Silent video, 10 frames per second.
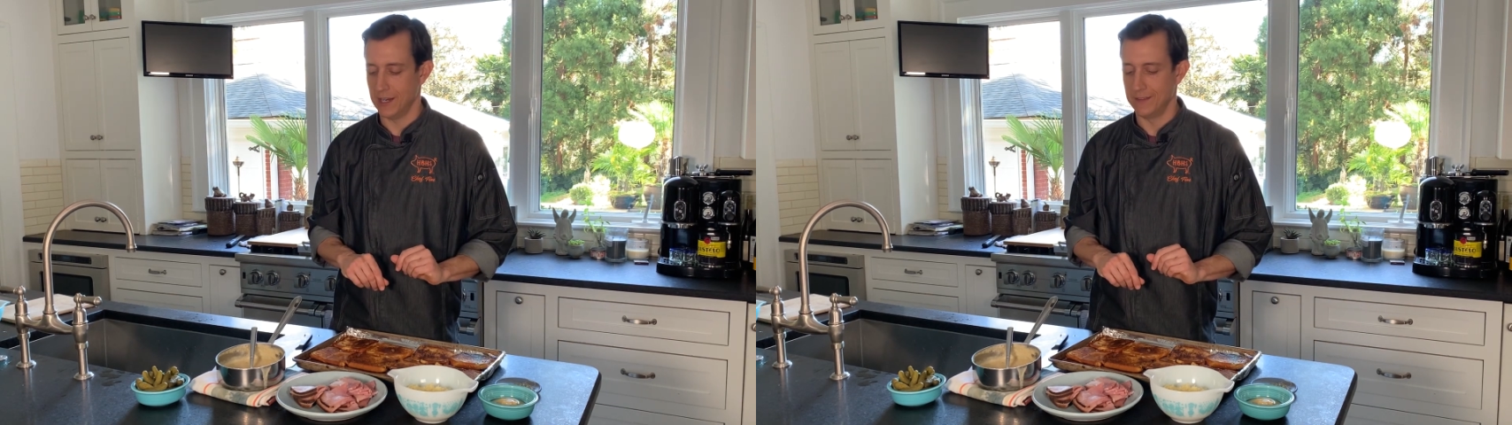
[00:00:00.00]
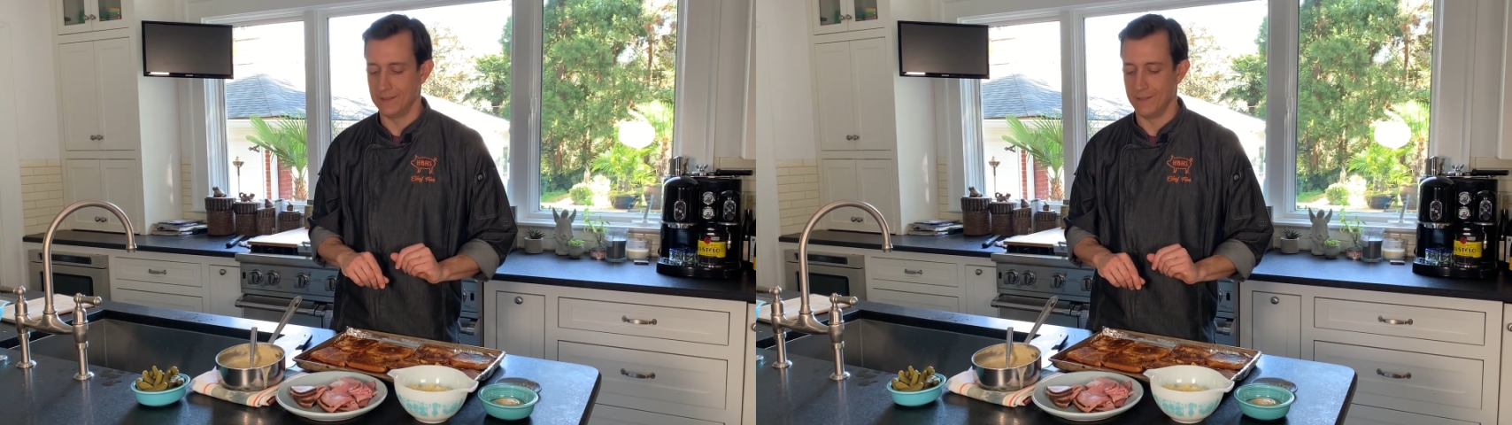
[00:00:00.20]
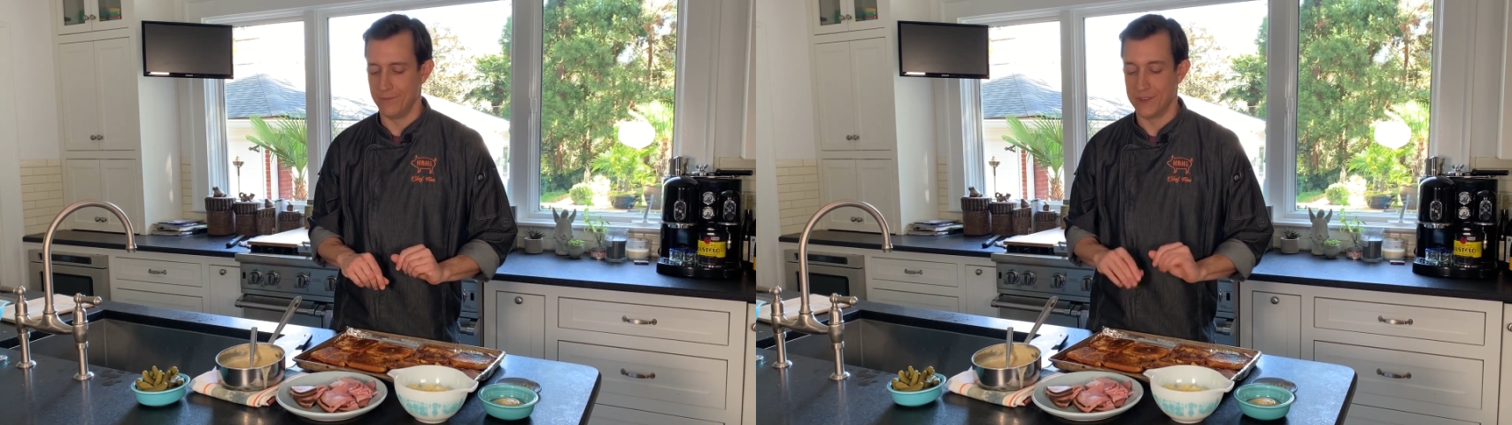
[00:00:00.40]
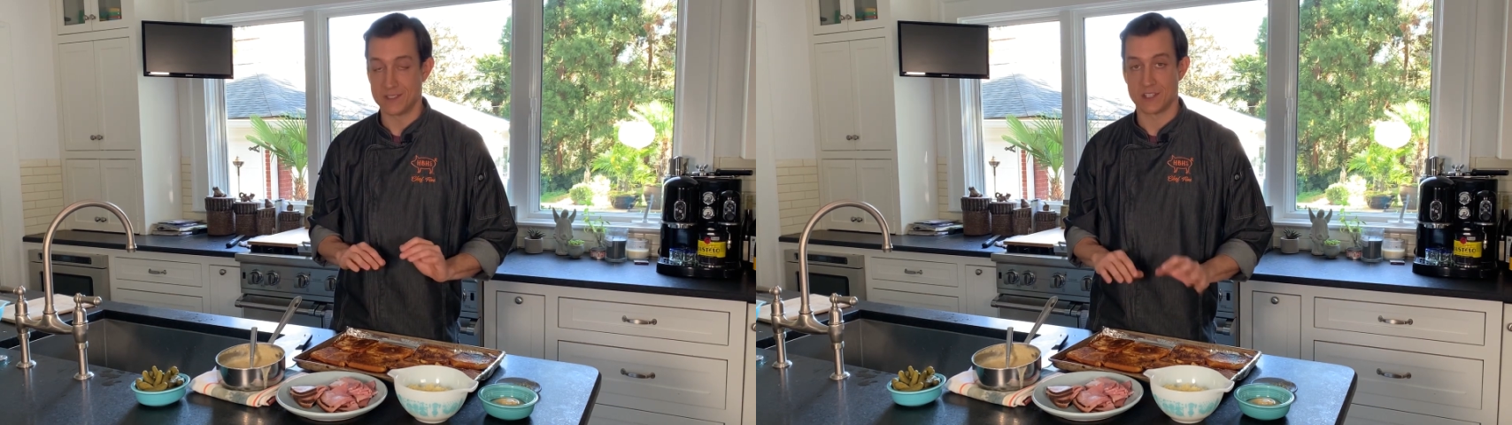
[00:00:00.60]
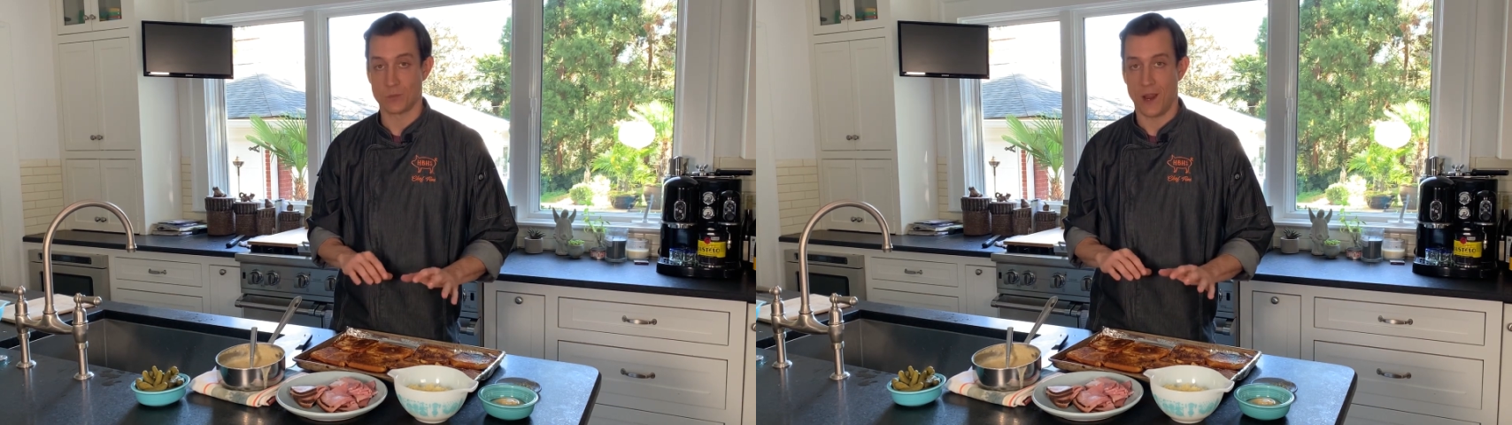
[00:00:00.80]
and
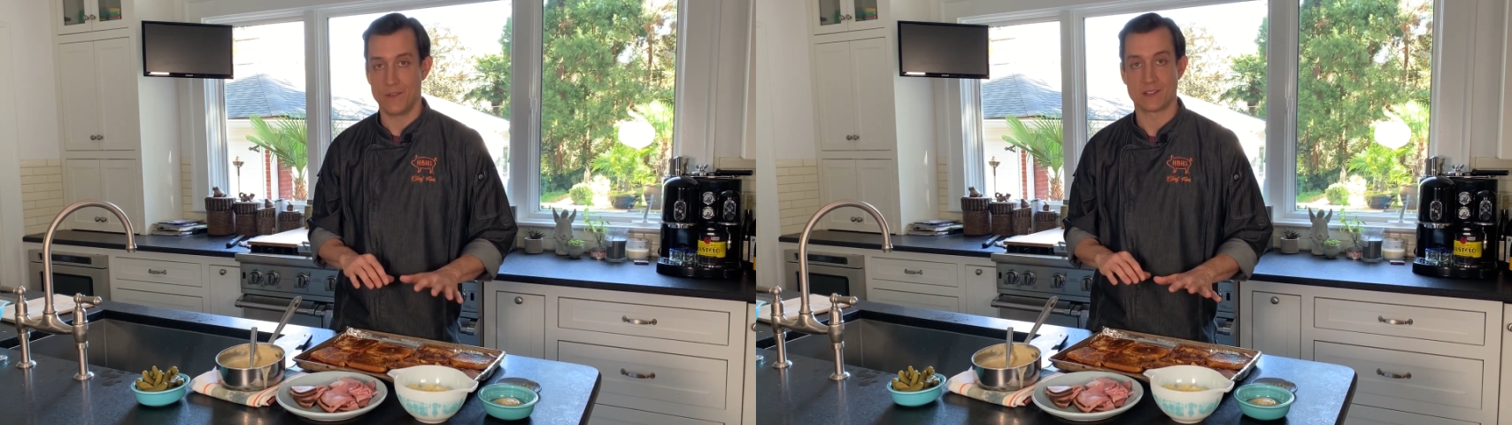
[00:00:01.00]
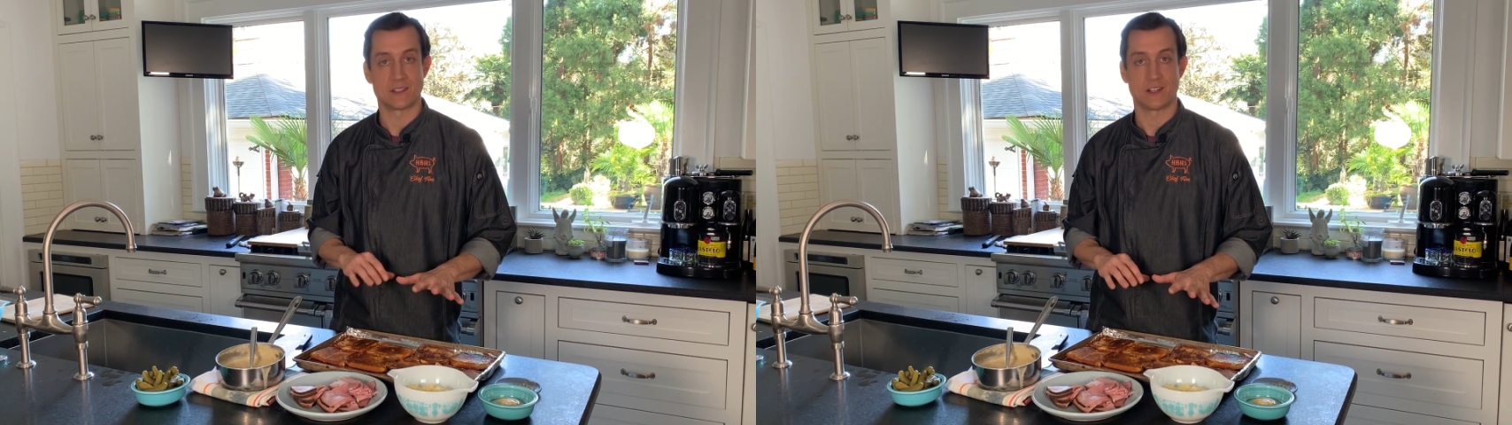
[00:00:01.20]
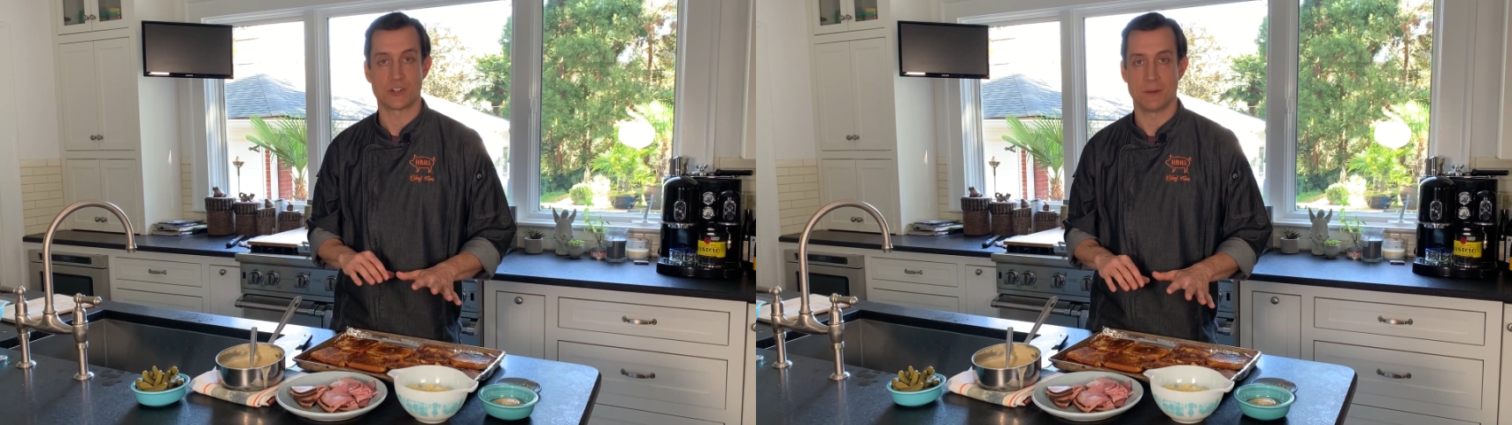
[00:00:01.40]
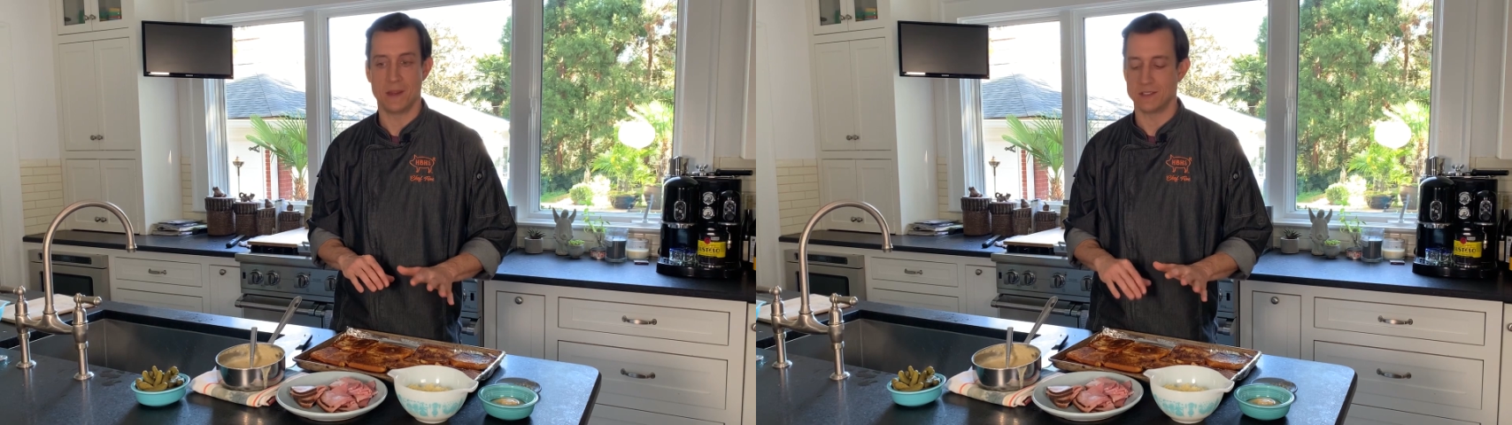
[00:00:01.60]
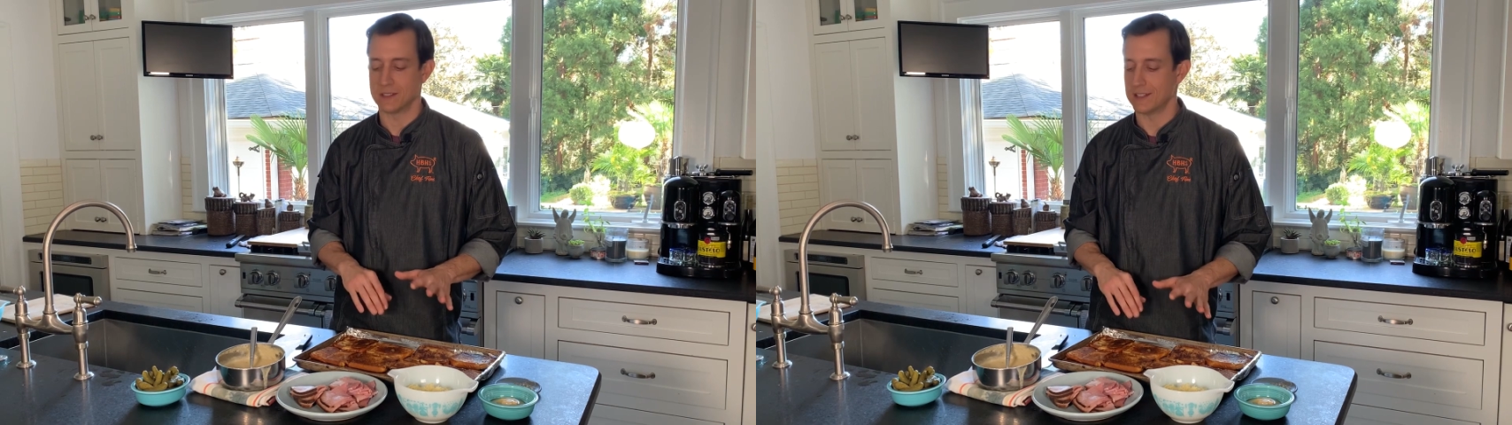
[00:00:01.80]
this is why this is such an
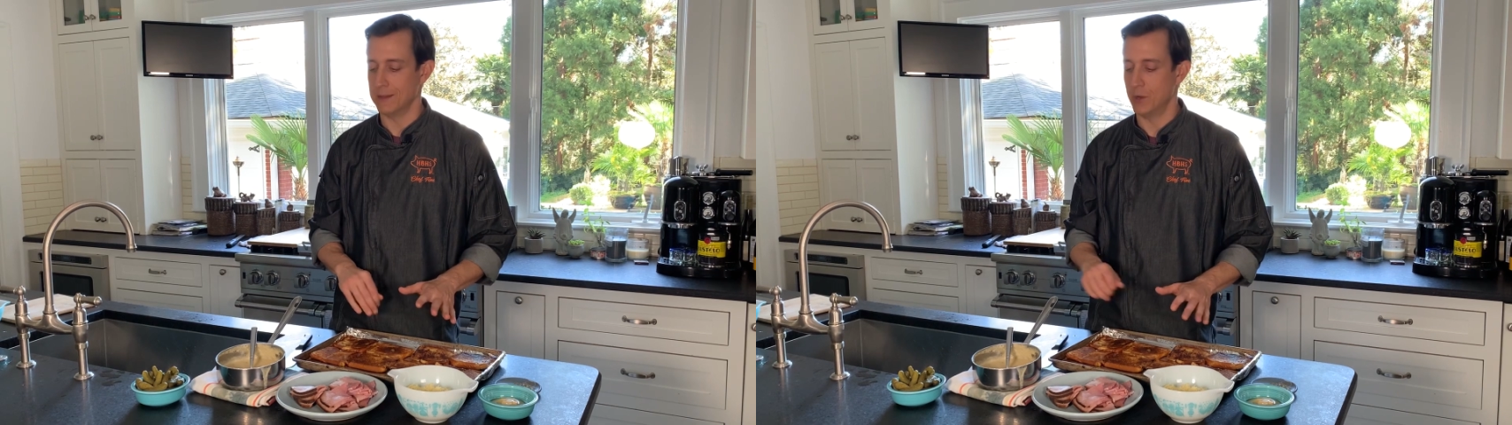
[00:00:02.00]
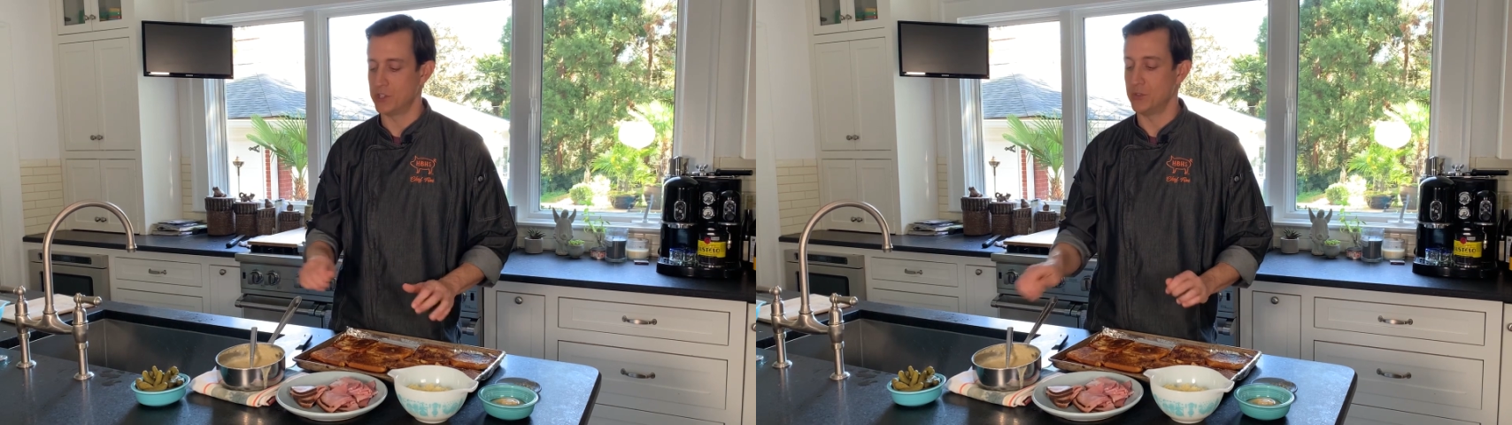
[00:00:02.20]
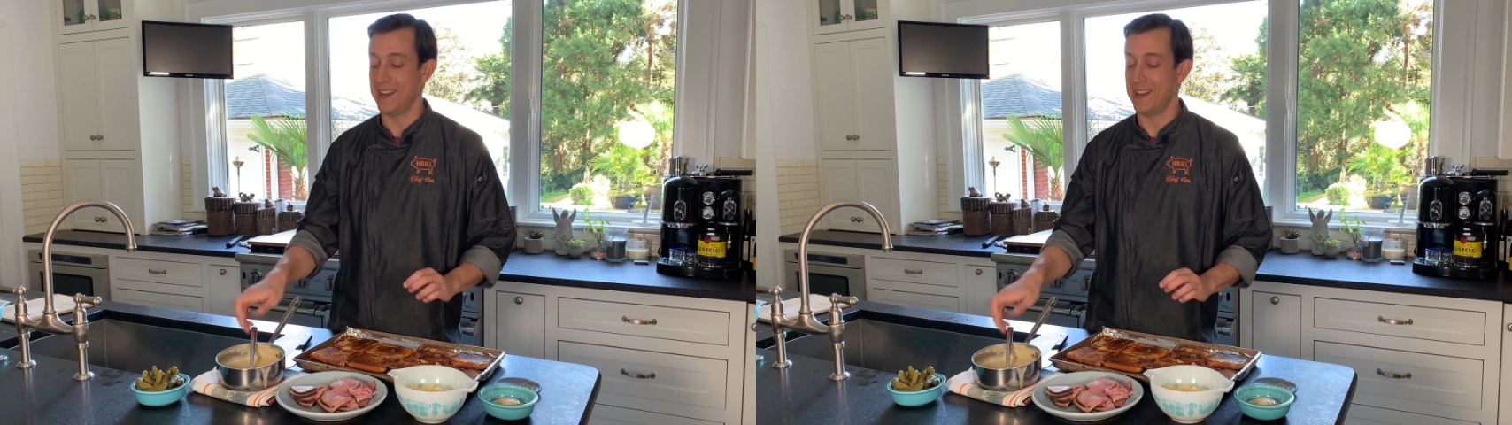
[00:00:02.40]
amazing sandwich.